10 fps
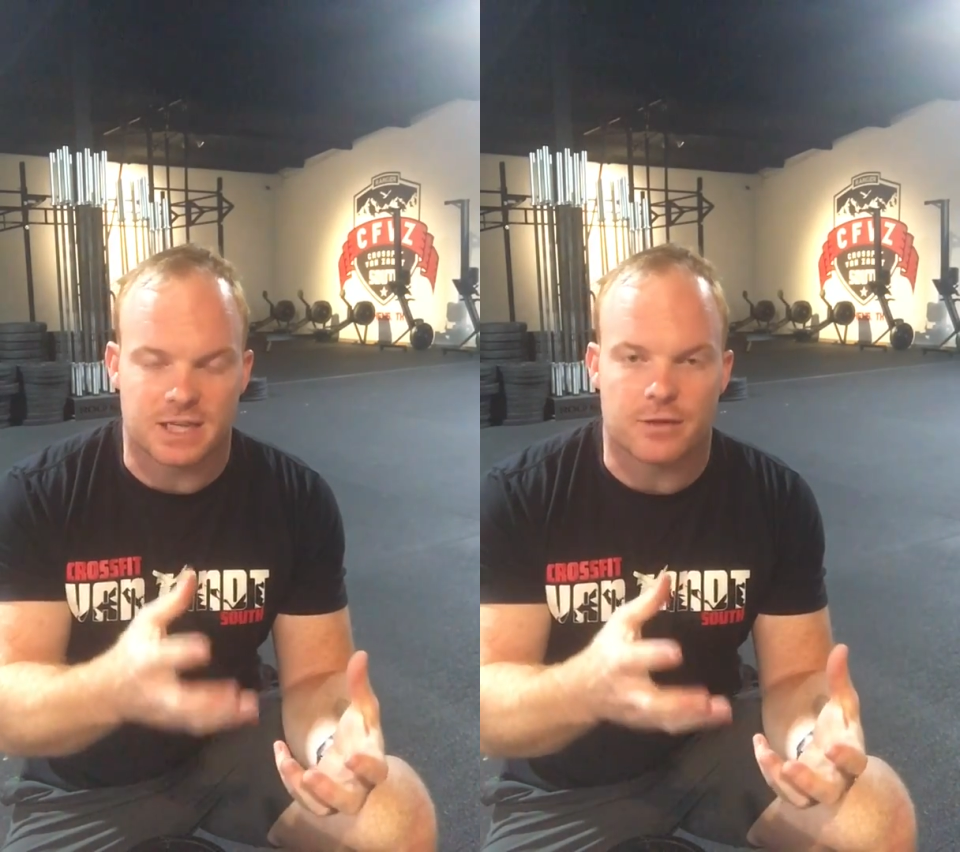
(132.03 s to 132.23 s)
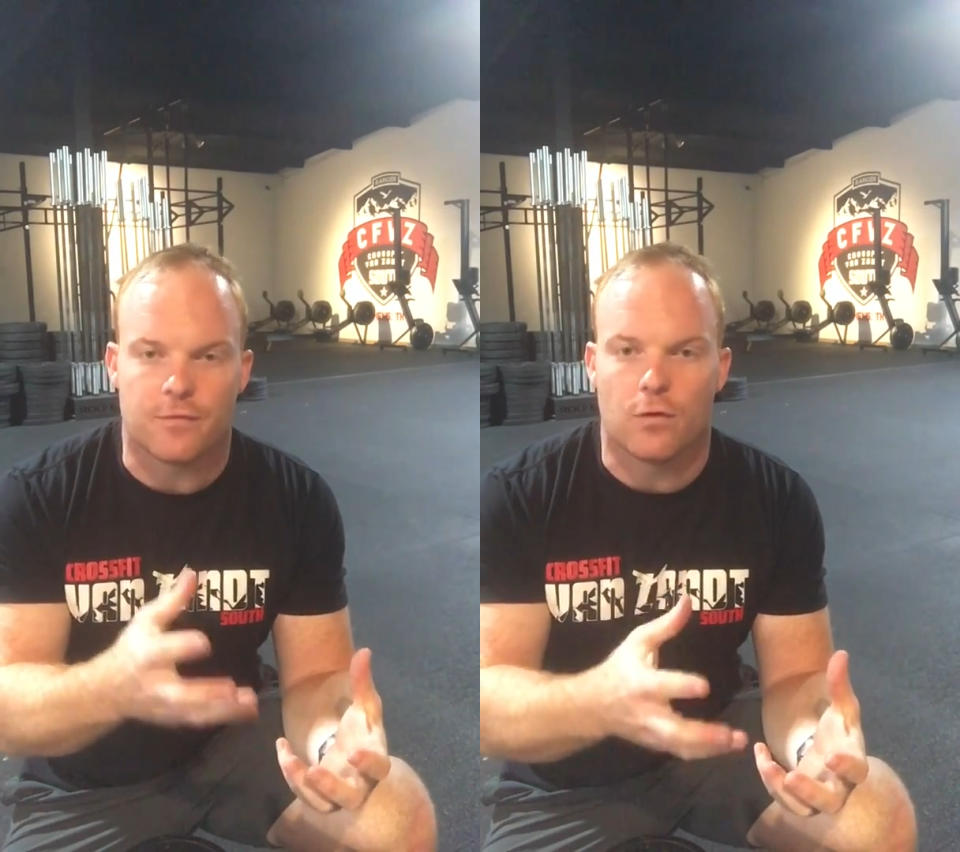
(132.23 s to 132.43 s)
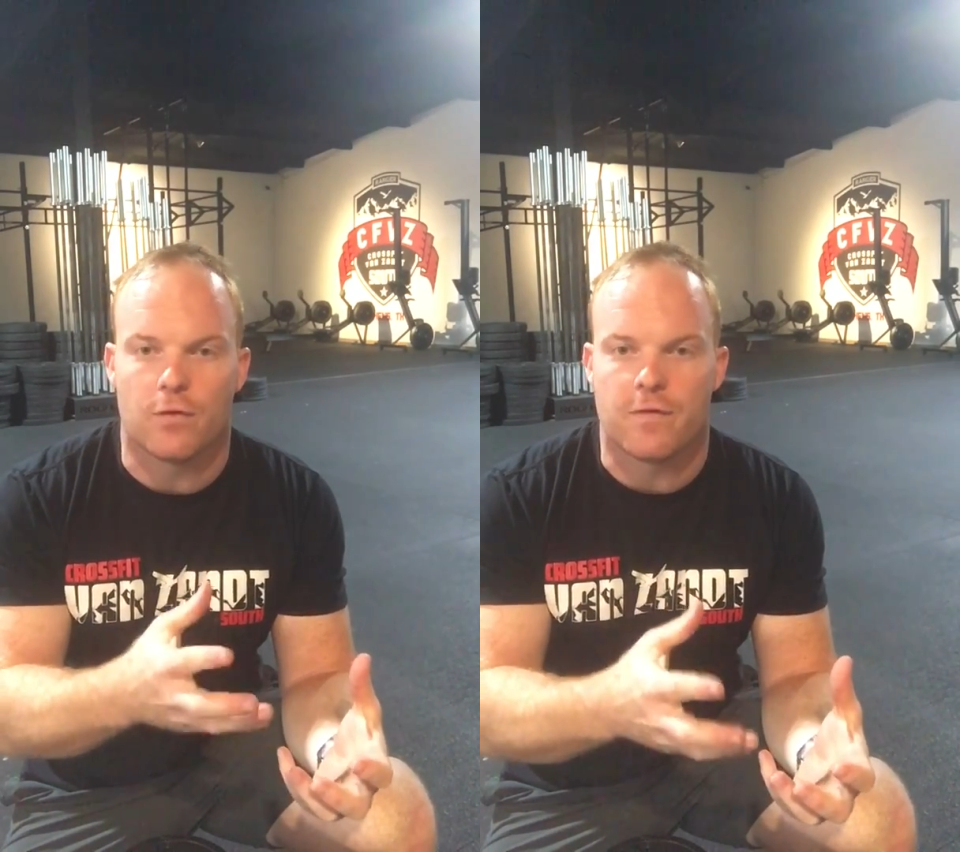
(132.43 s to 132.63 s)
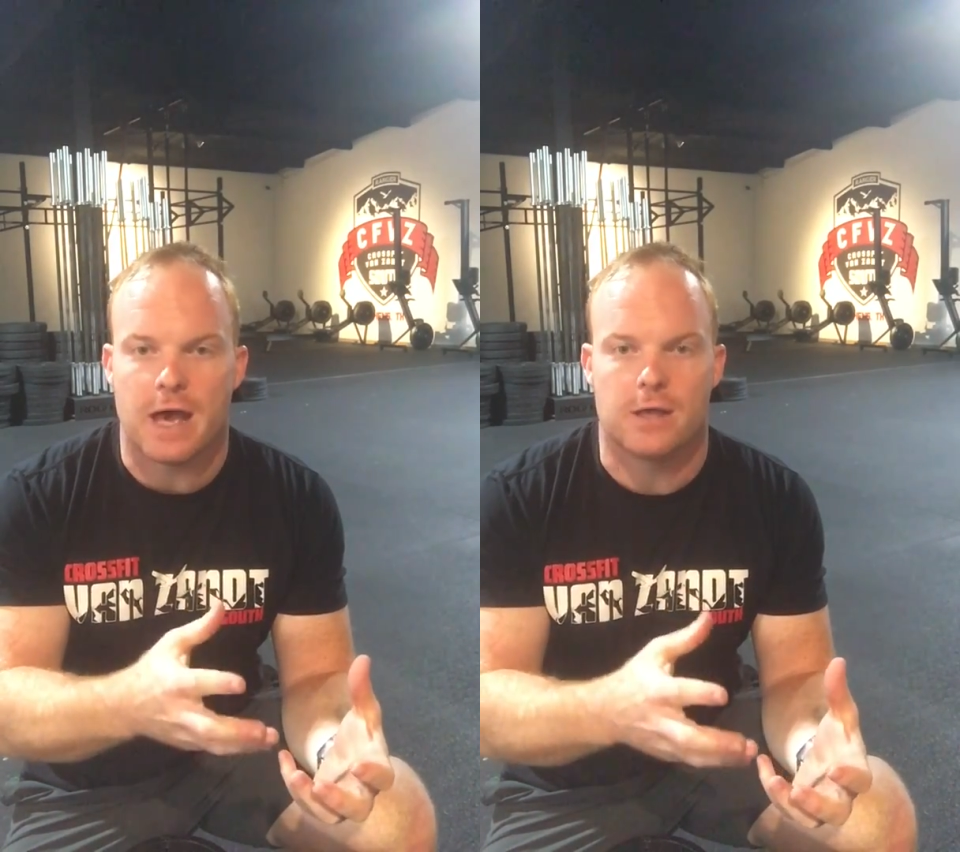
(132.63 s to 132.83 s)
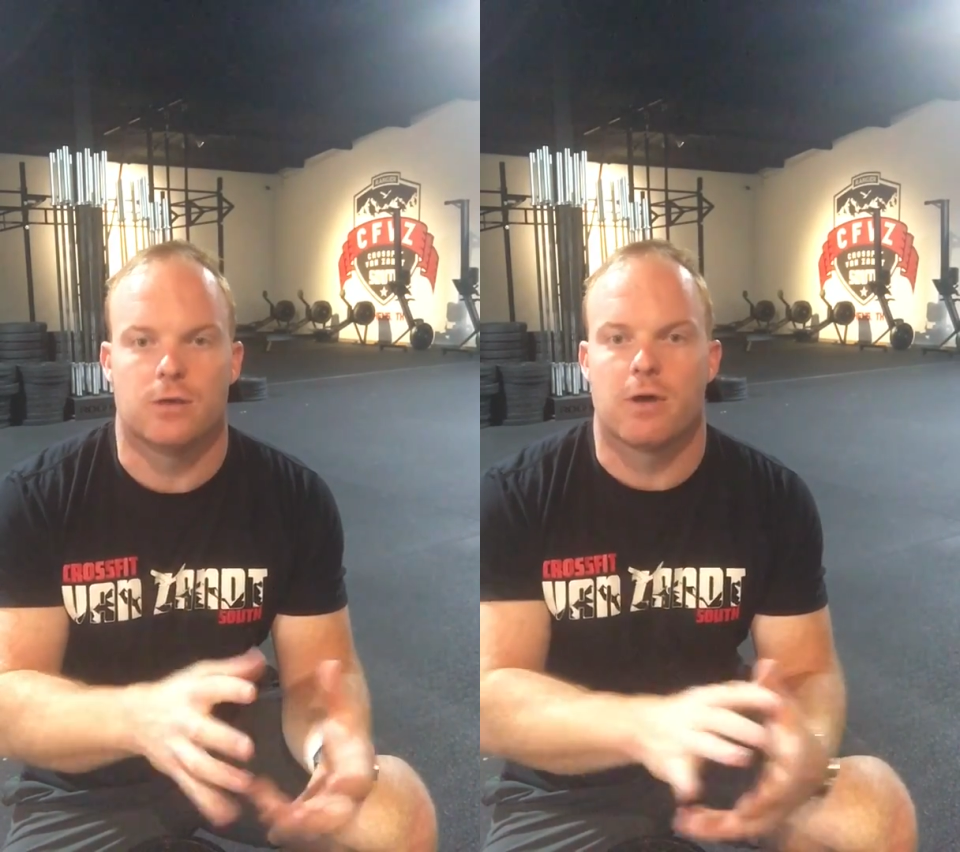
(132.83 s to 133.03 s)
get the full
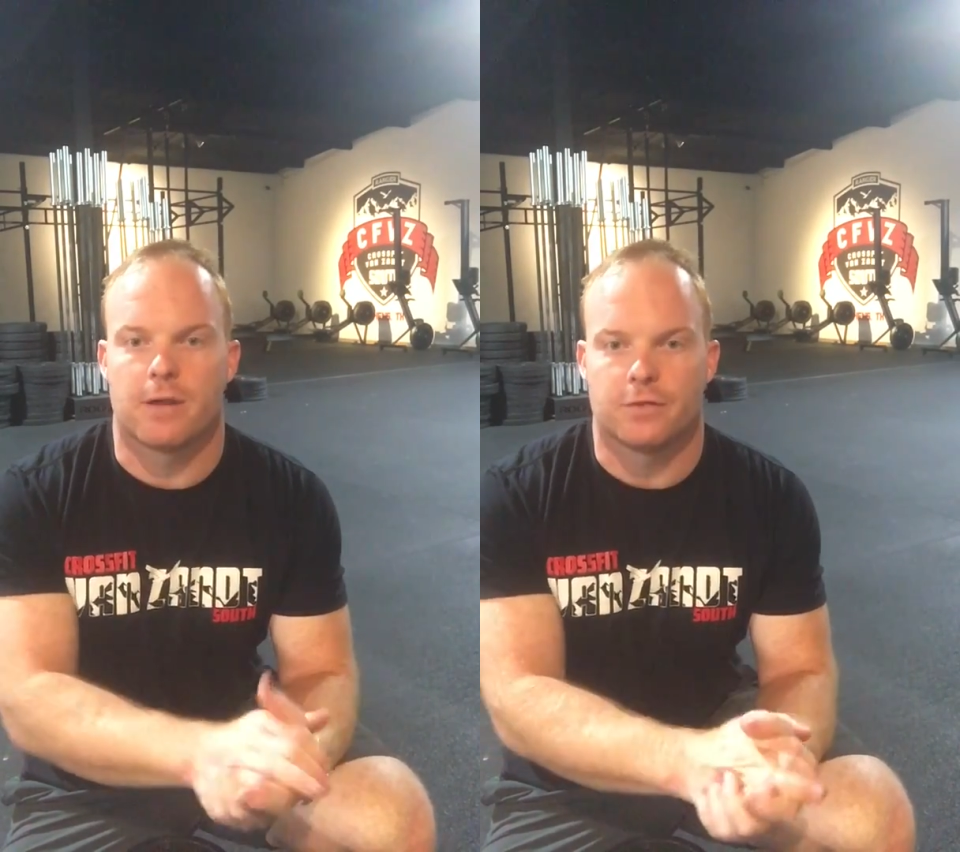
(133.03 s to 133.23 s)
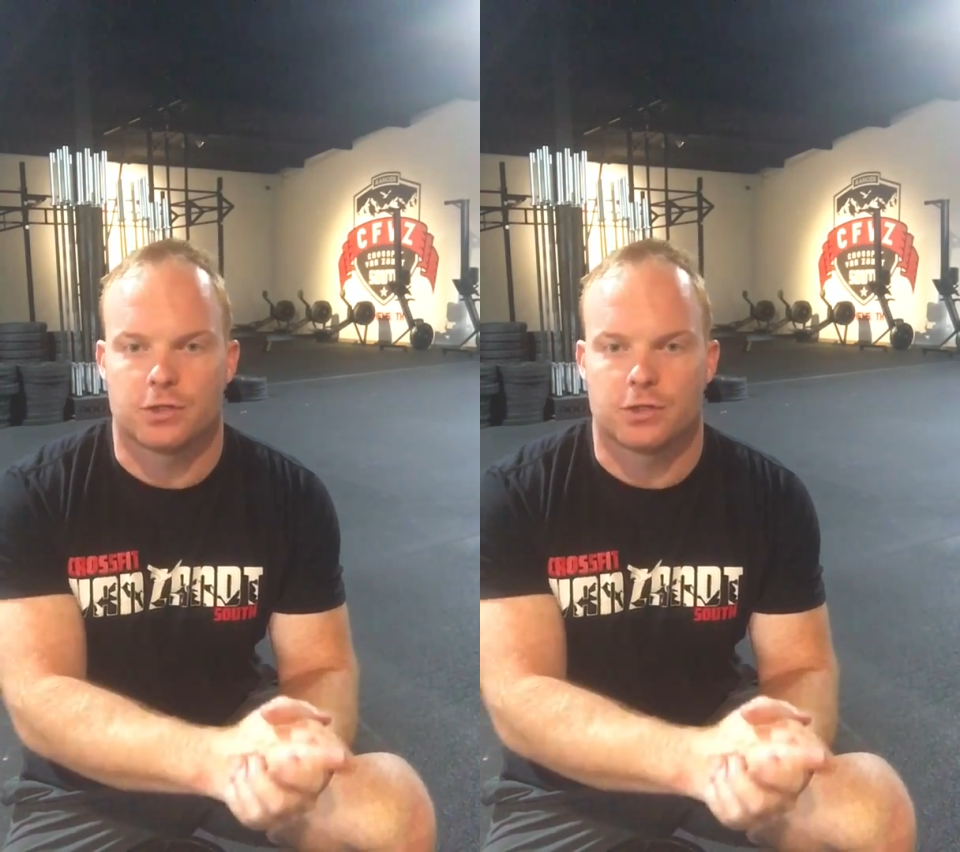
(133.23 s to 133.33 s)
value out of a